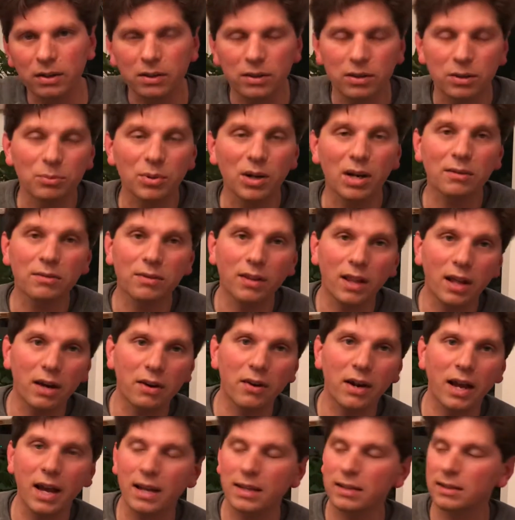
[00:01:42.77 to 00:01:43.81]
The bread flour
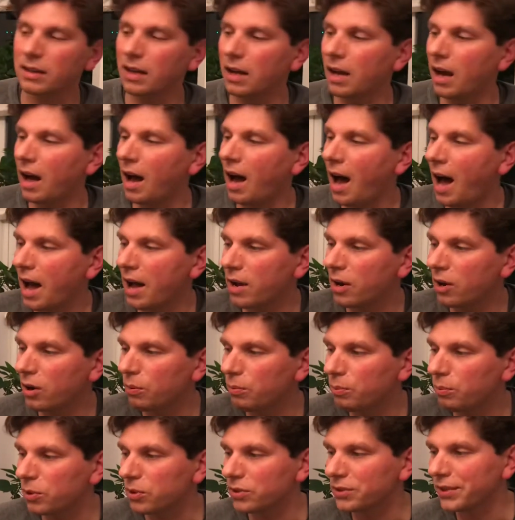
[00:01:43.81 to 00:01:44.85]
has a higher
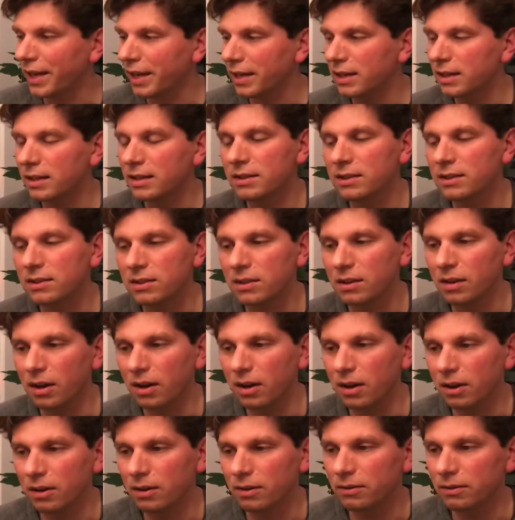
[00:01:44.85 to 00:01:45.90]
percentage
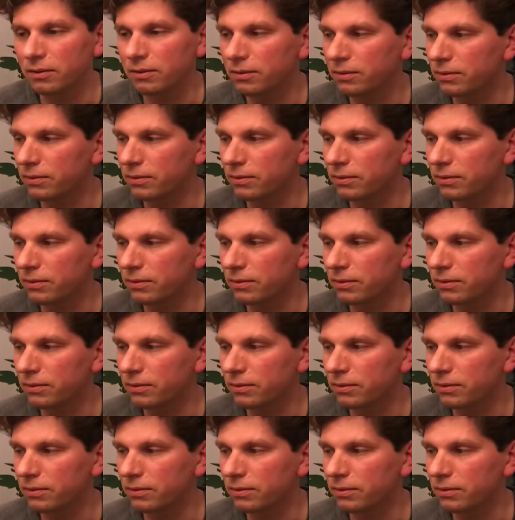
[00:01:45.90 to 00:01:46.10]
of